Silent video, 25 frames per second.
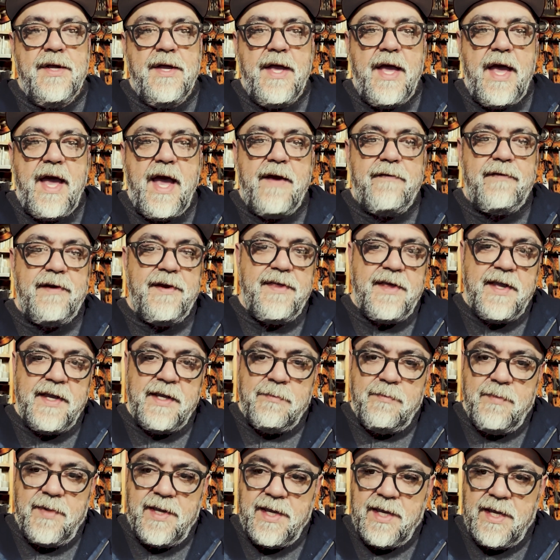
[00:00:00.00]

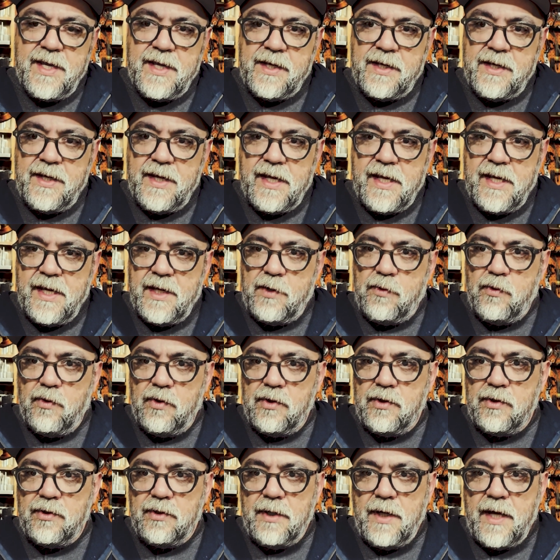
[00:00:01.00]
everything being
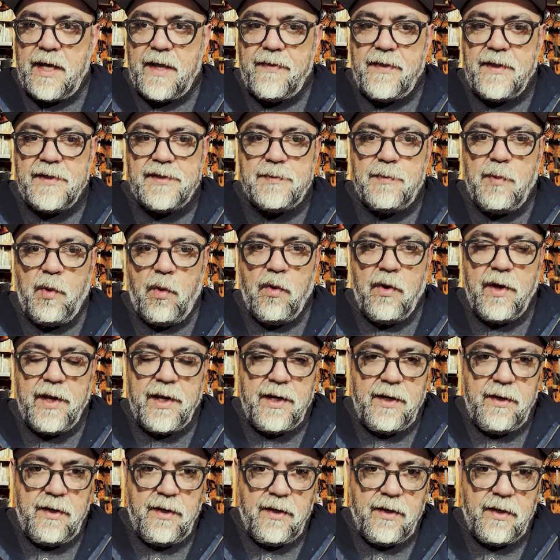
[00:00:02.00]
equal at this
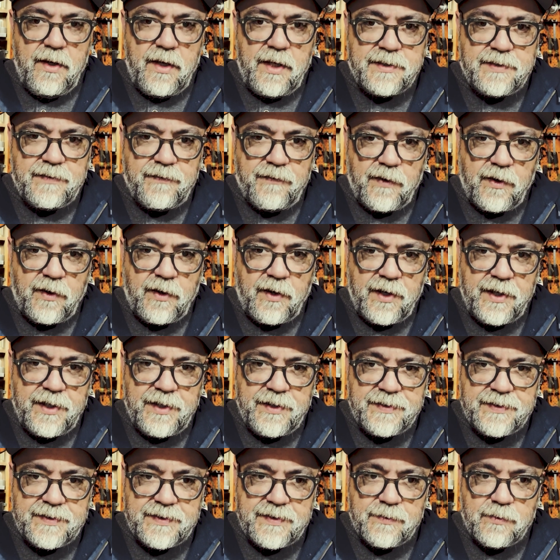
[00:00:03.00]
point, as far
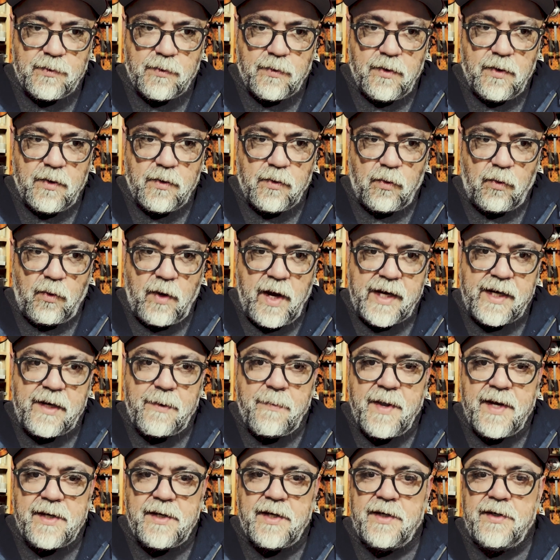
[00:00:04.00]
as
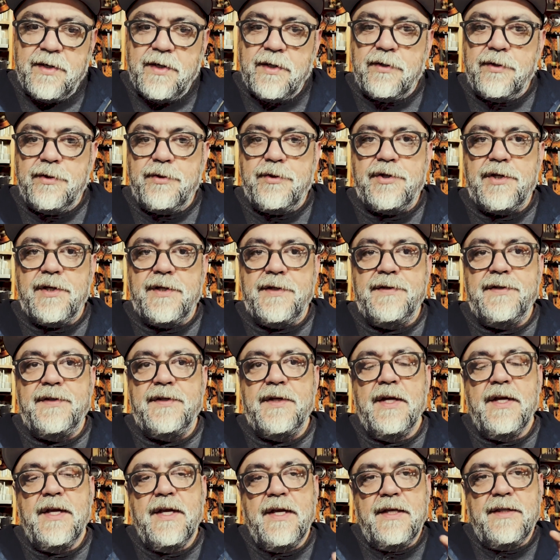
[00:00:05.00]
recommended dilutions,
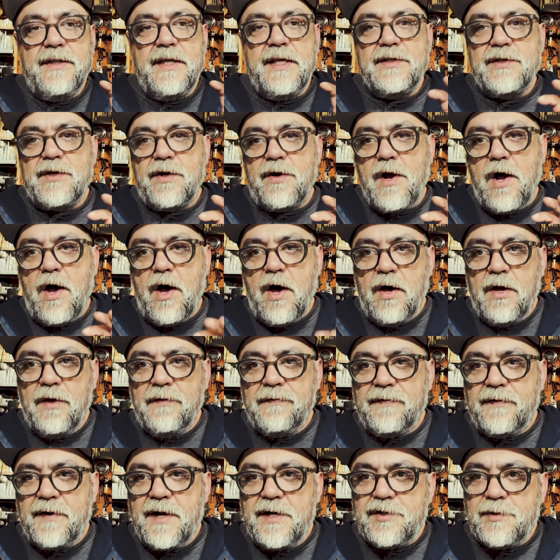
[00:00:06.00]
these are all
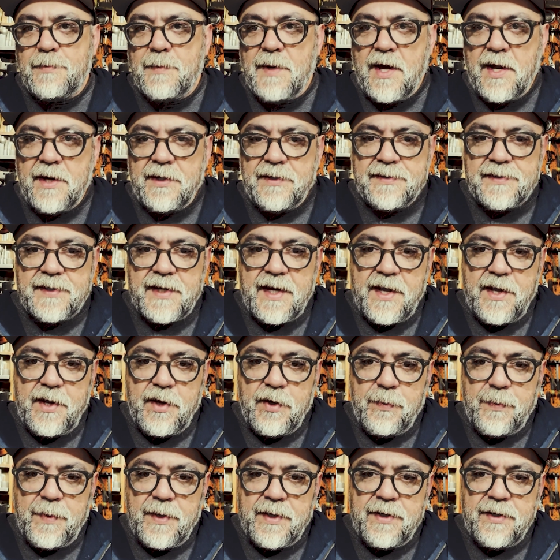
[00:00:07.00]
fresh bottles that I
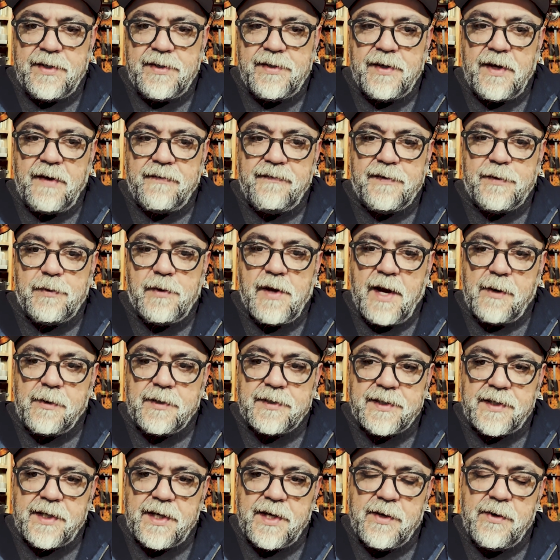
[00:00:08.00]
opened a few hours
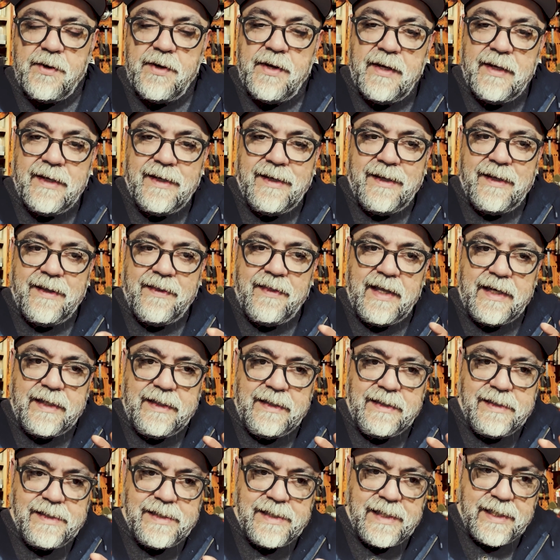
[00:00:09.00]
ago. They
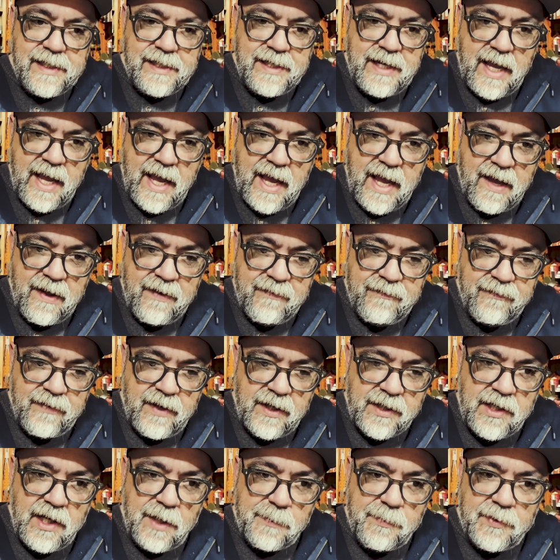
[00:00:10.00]
did have a
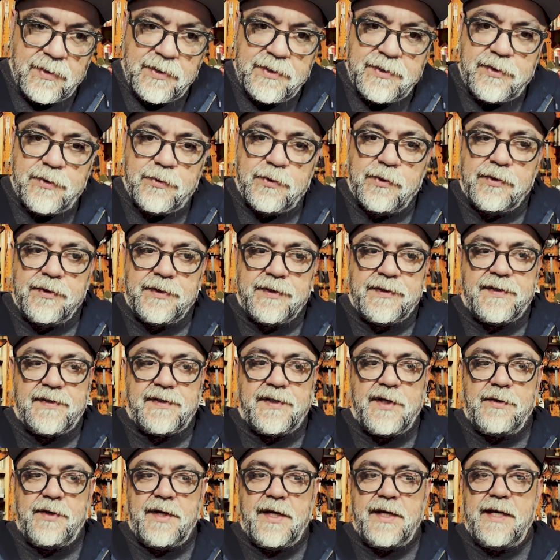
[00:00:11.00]
couple of tools
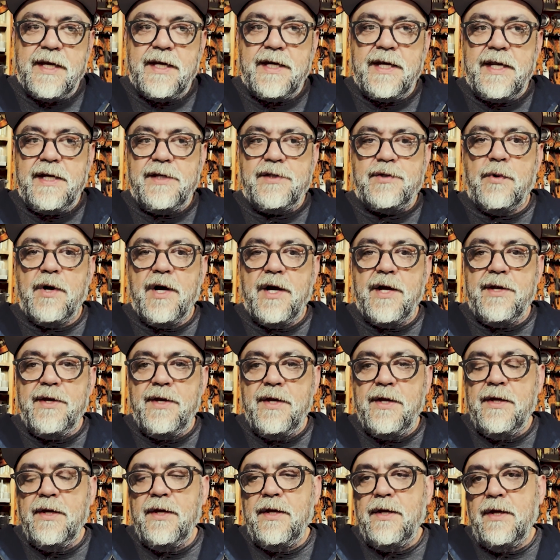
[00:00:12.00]
soaking in each
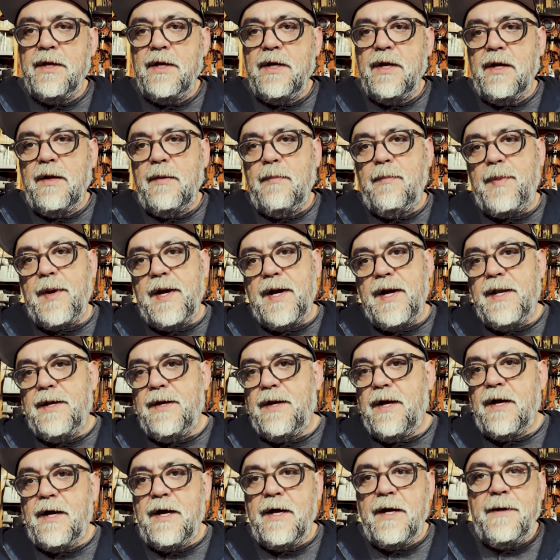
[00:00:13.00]
one, but,
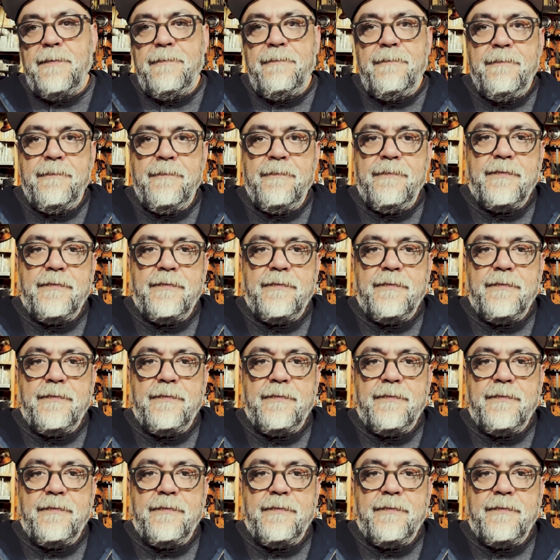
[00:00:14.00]
I